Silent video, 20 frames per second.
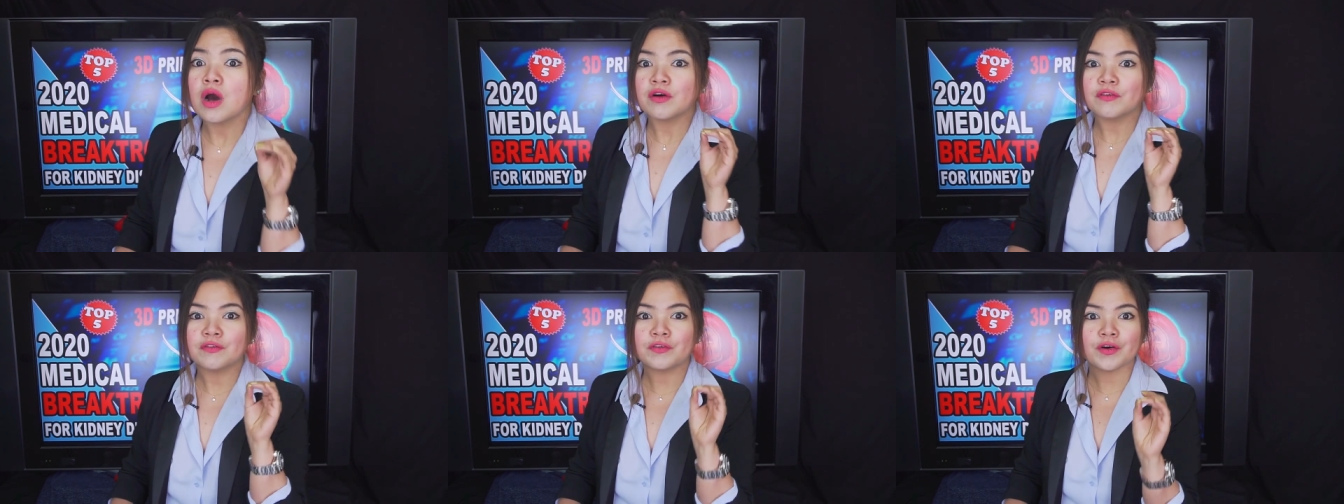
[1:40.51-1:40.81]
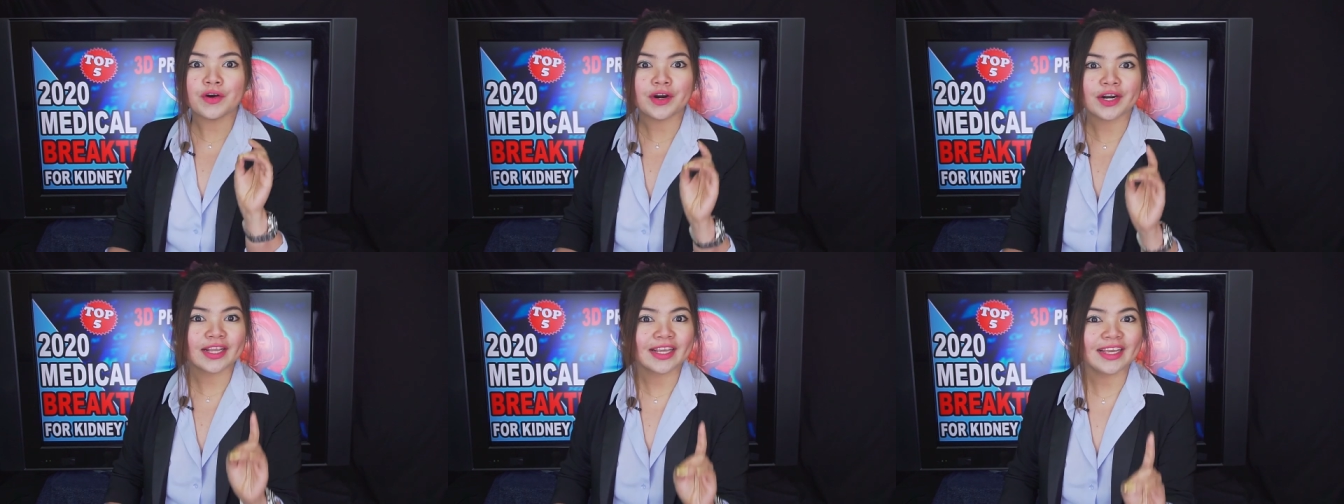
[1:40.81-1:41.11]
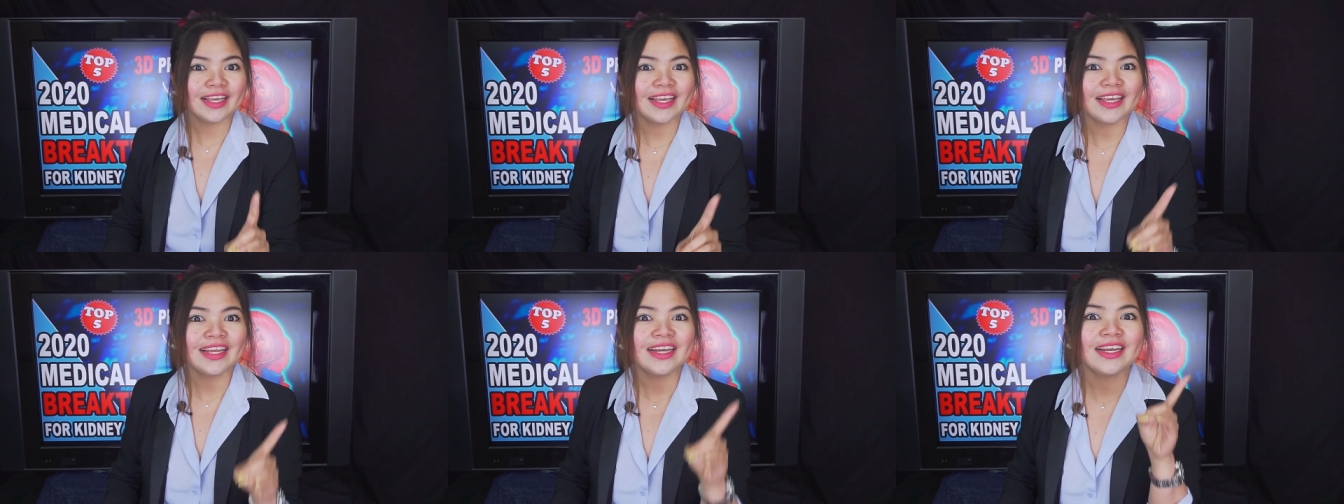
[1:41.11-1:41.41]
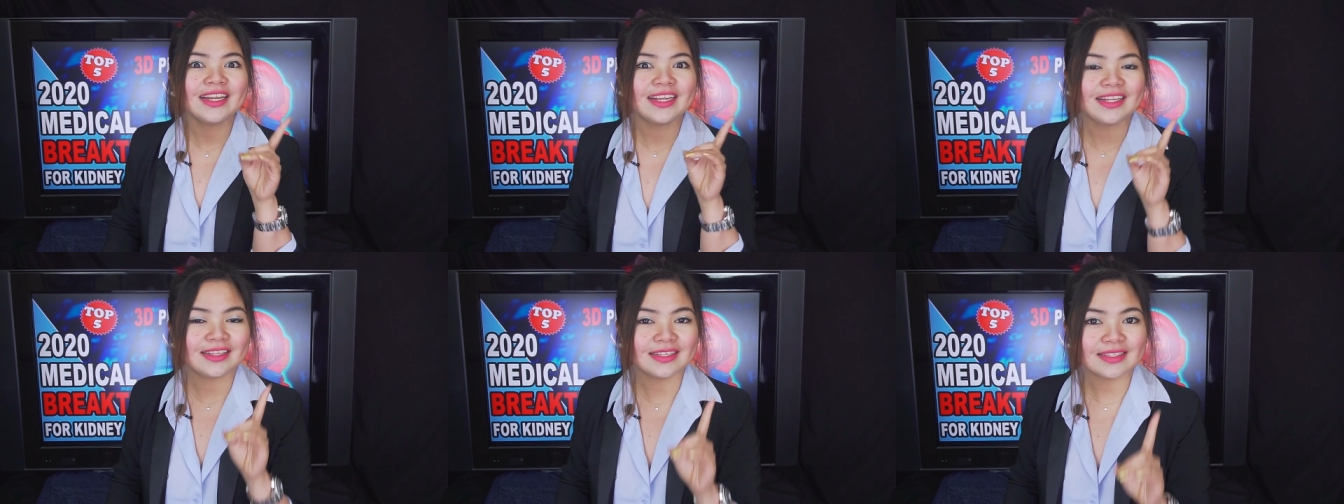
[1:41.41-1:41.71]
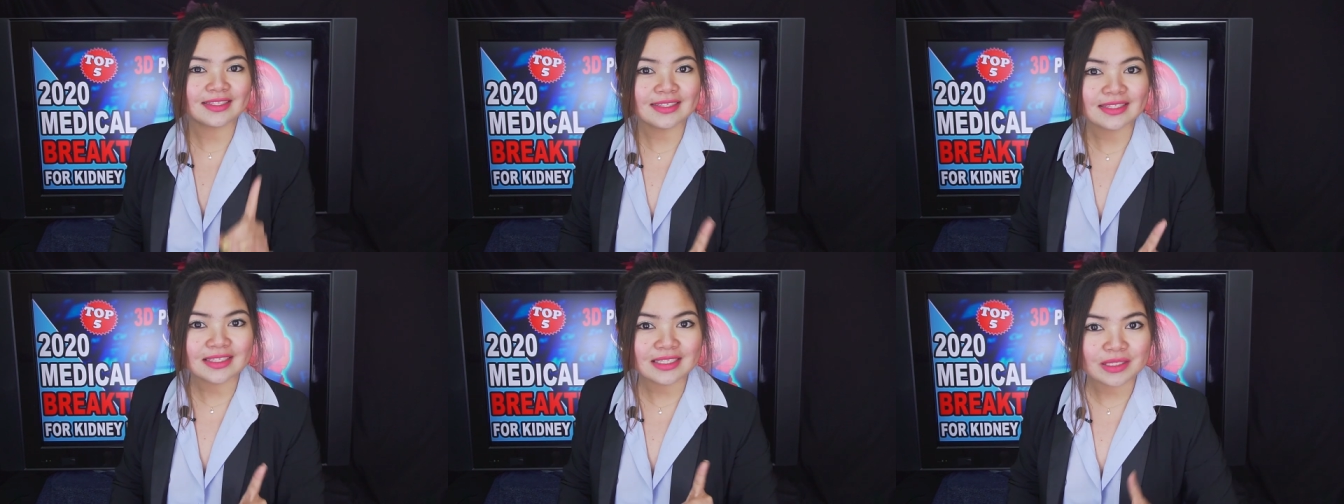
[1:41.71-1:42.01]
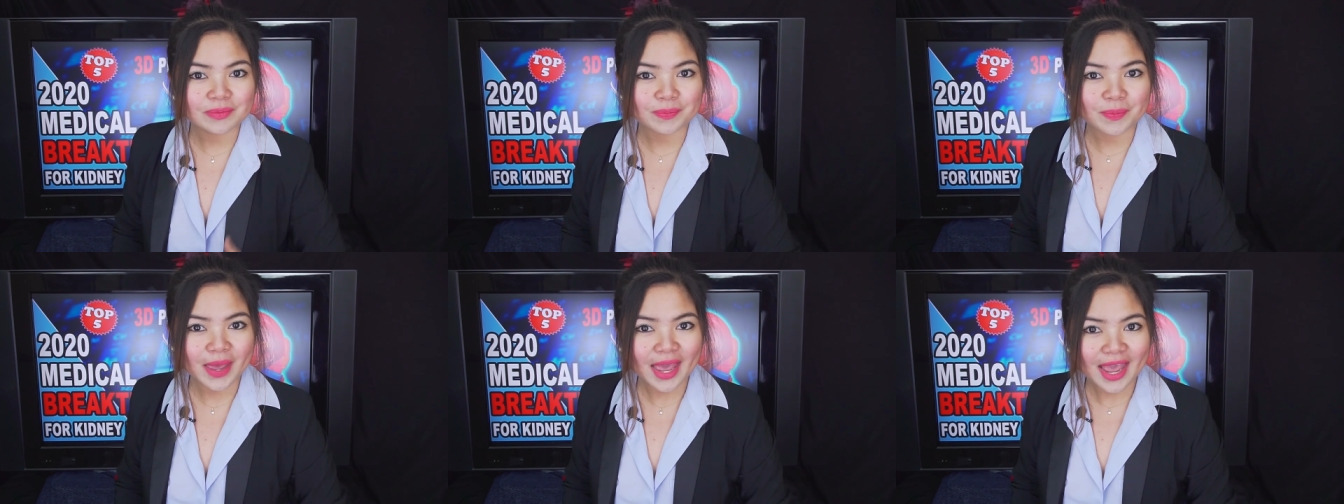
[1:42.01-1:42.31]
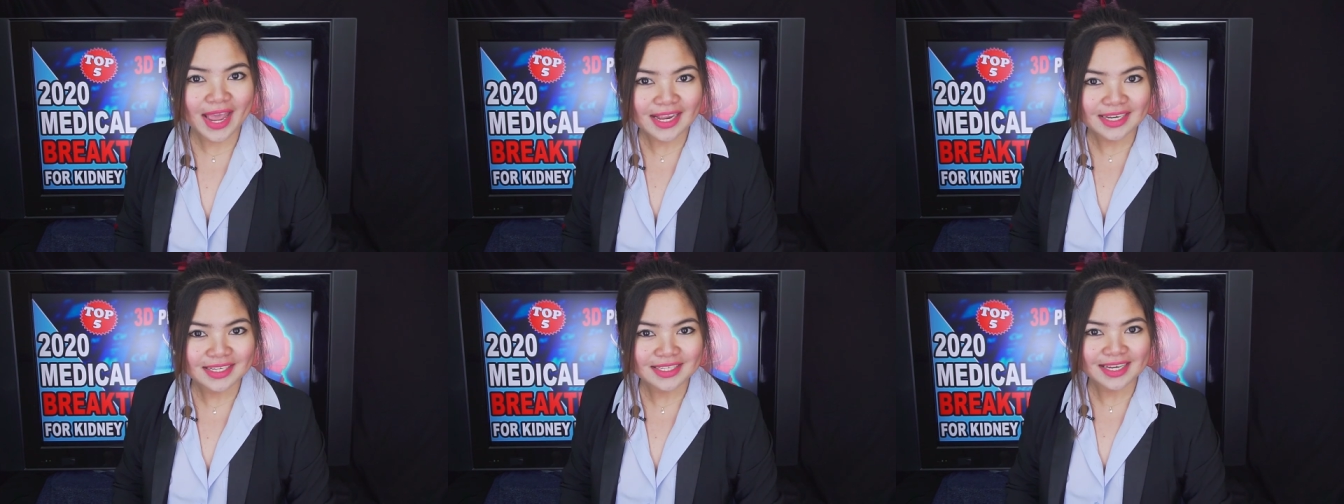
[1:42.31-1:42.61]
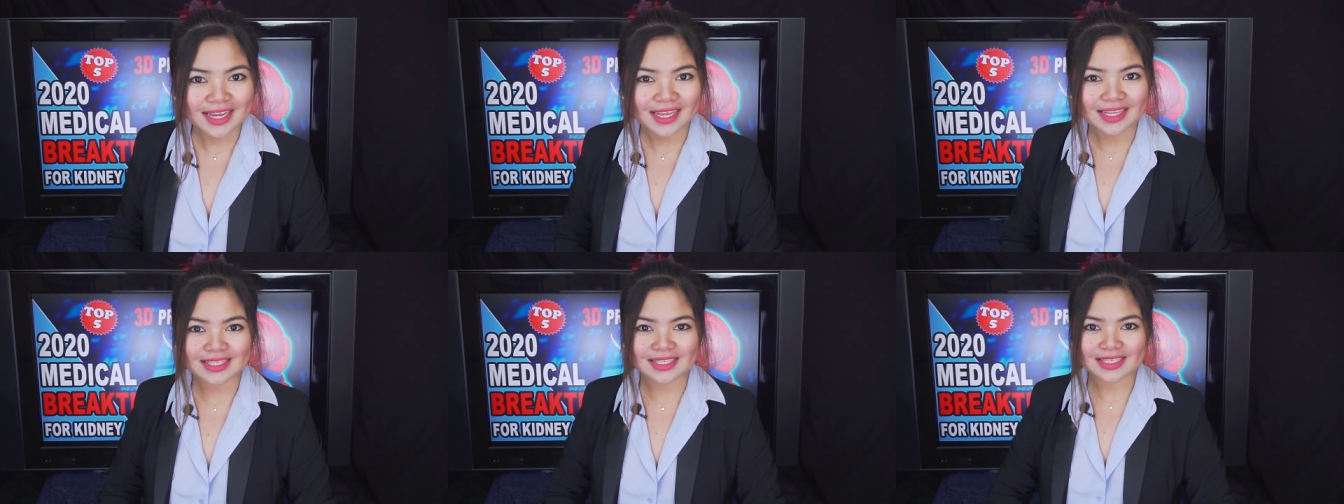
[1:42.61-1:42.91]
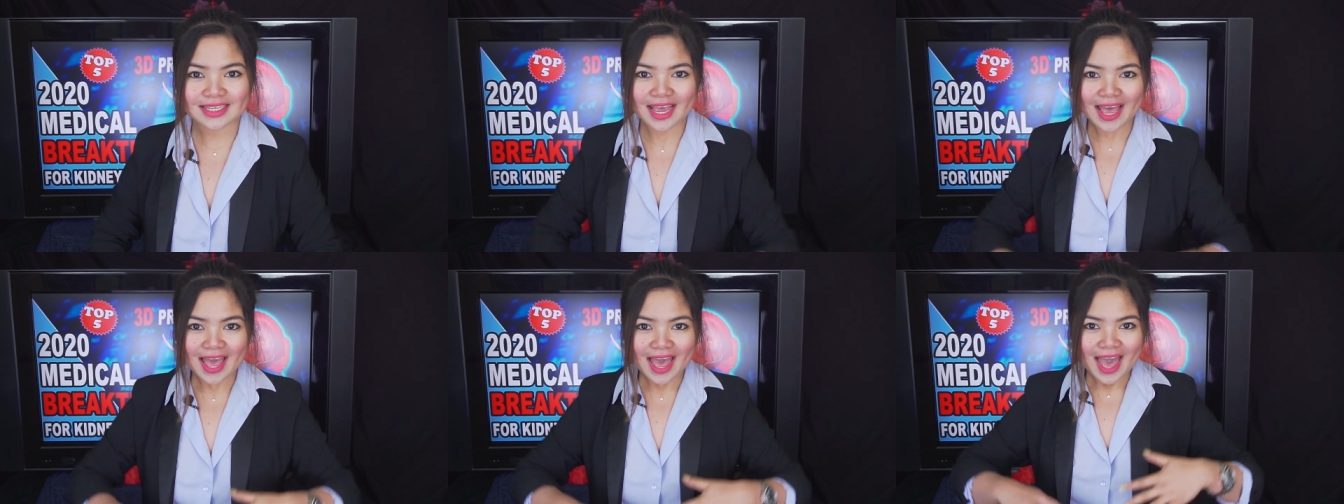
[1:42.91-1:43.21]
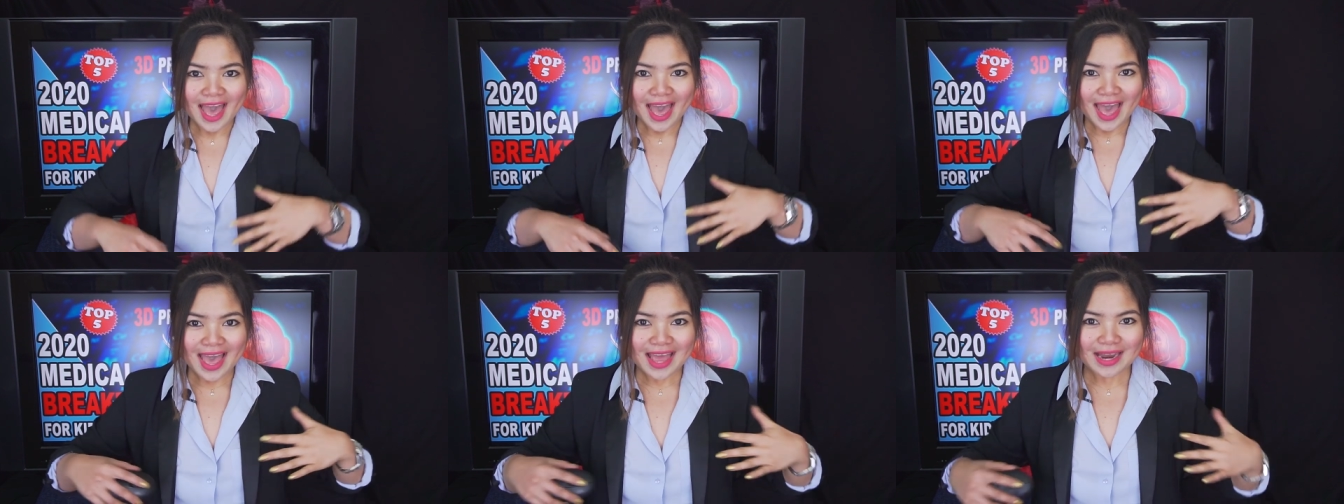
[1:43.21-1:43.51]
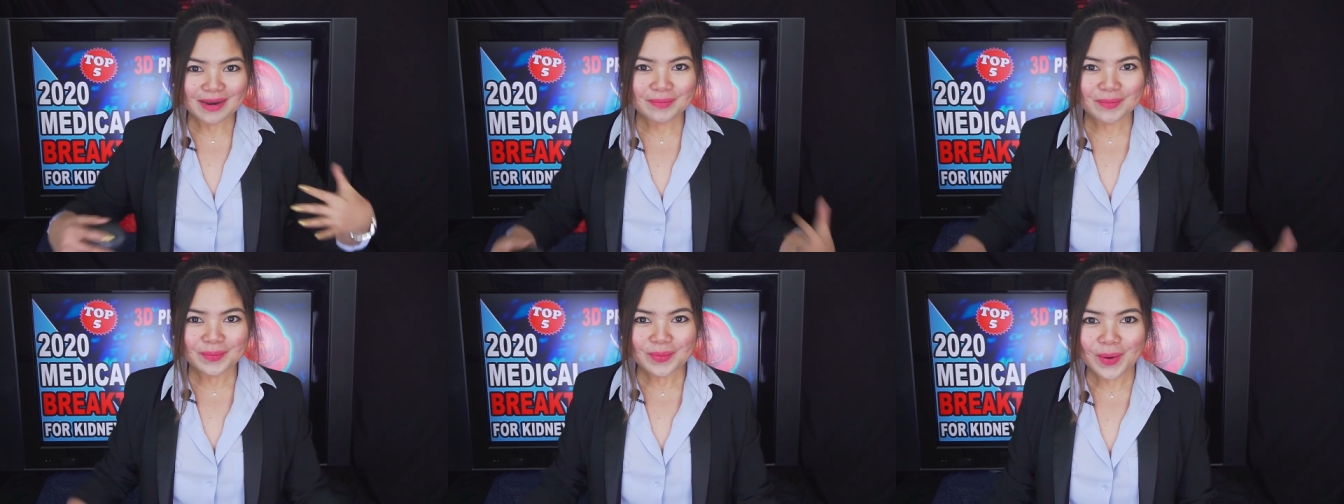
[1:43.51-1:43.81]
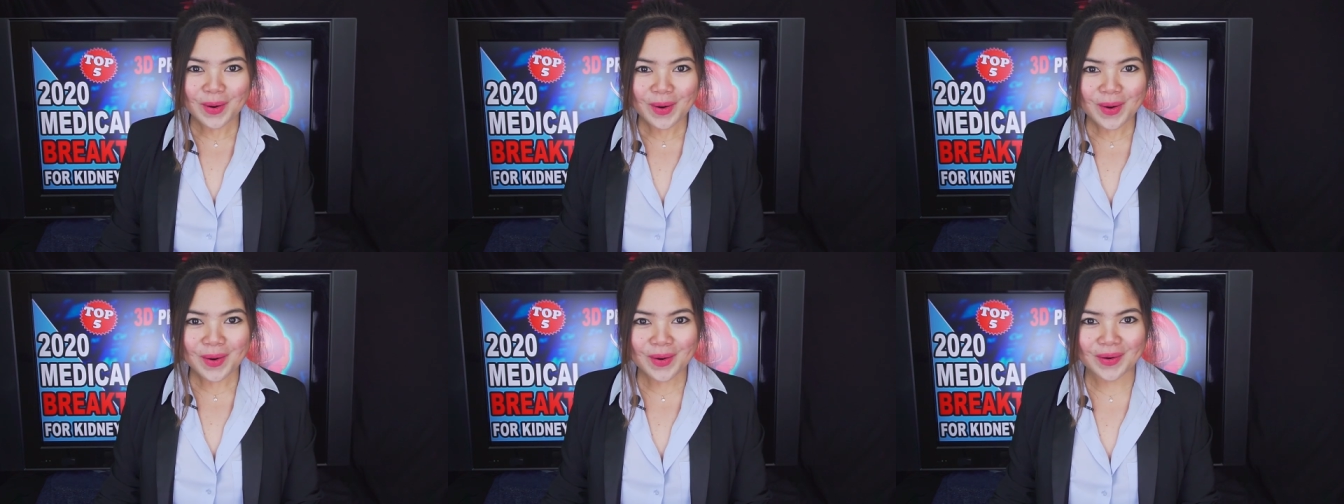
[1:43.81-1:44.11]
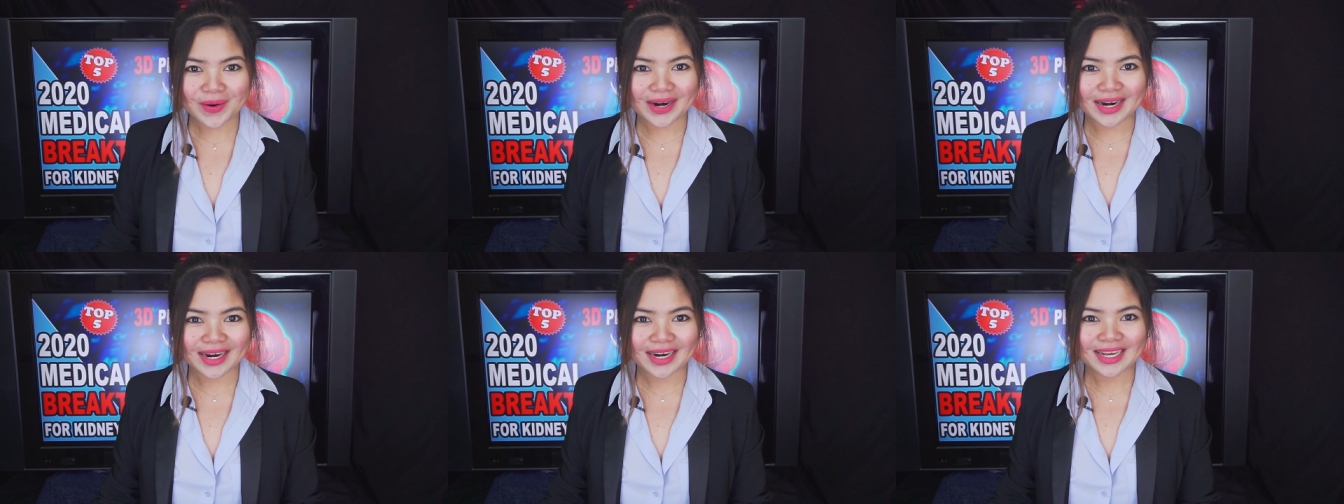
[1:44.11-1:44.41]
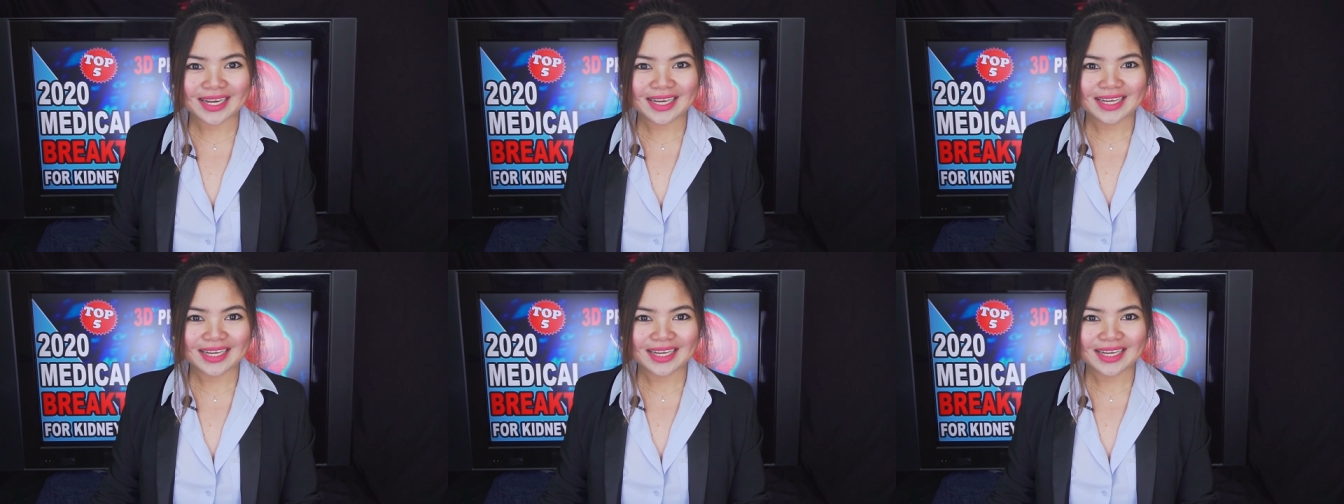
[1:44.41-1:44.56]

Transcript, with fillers: for kidney disease patients and more.